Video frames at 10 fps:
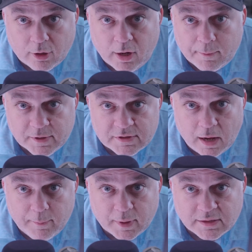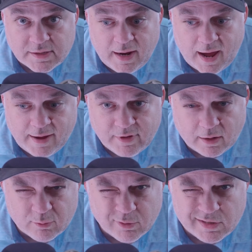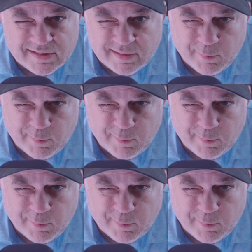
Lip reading: it up this time because I have not really seen